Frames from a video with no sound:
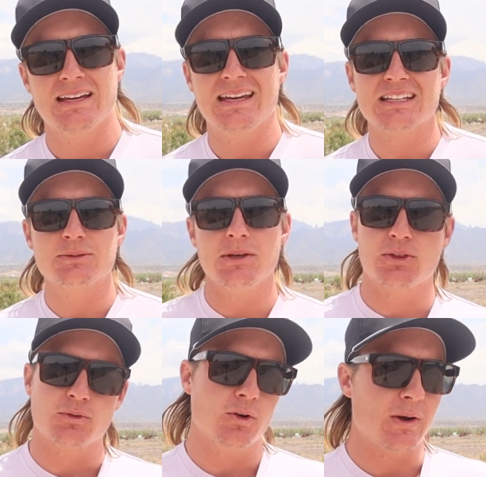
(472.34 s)
gets me
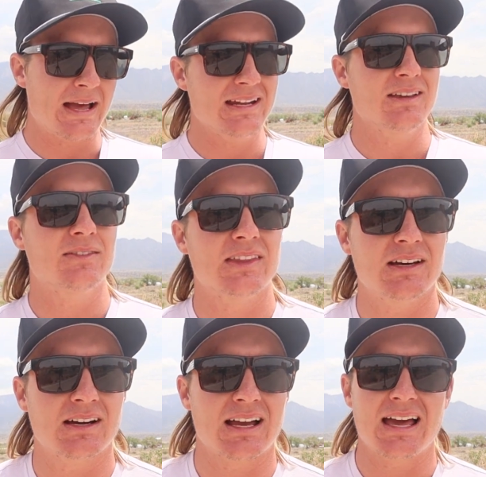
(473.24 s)
through any of
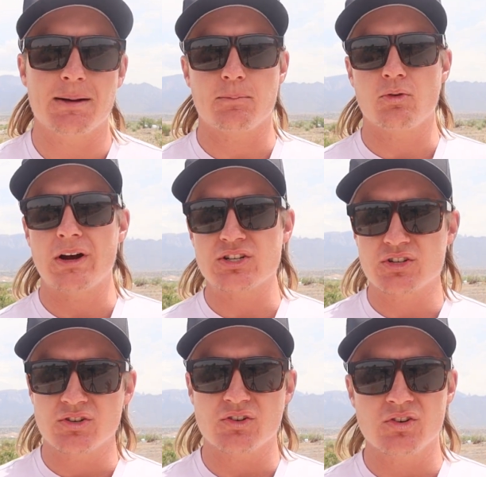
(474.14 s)
the kind of
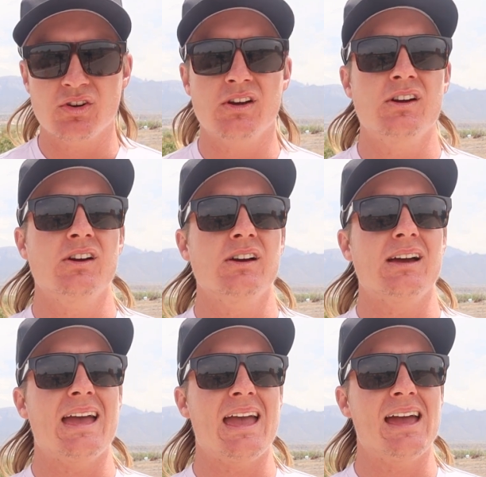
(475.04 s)
pressure
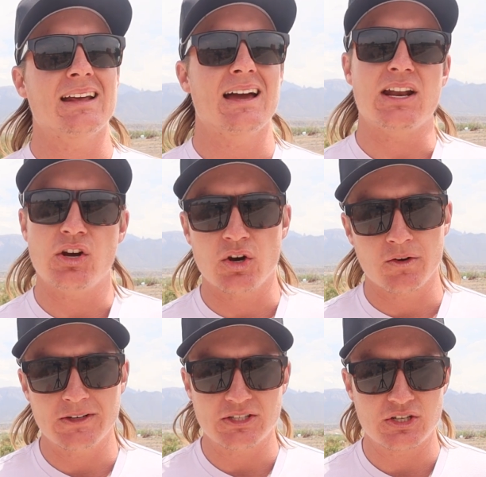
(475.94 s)
and kind of
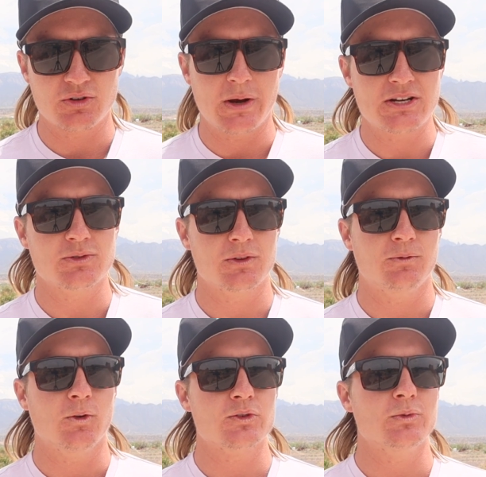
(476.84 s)
nervy situation with the
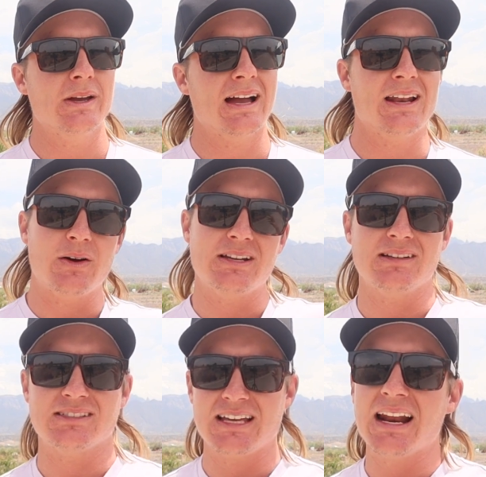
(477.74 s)
full swing. I know I
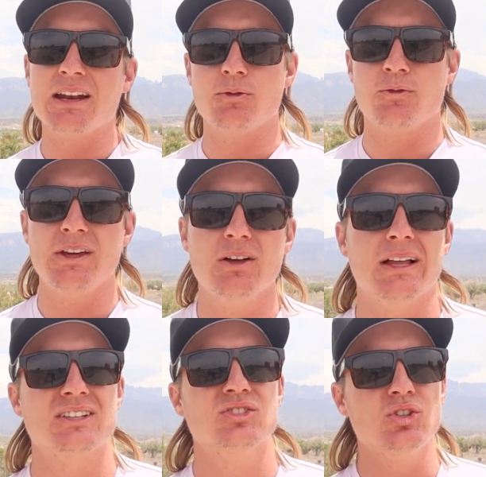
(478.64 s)
said I didn't feel
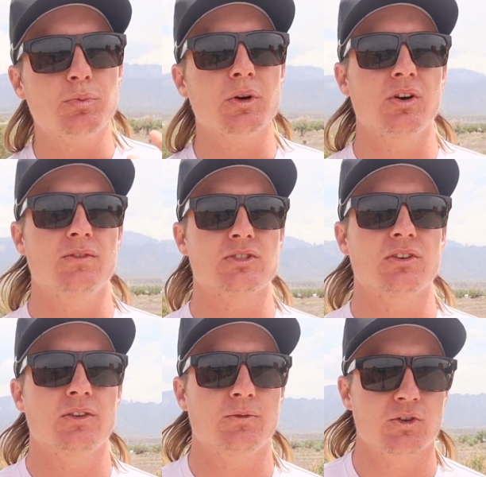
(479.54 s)
like super nervous
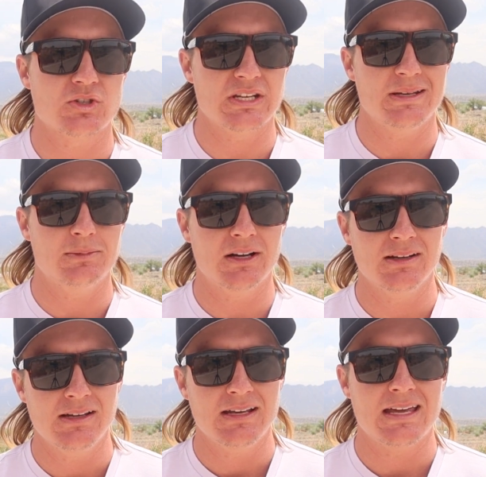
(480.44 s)
on the first tee, but
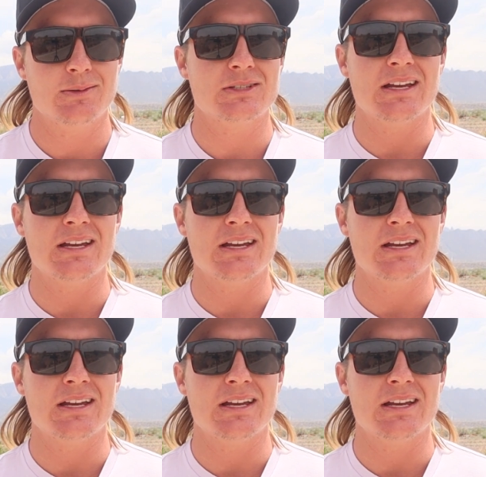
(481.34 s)
it was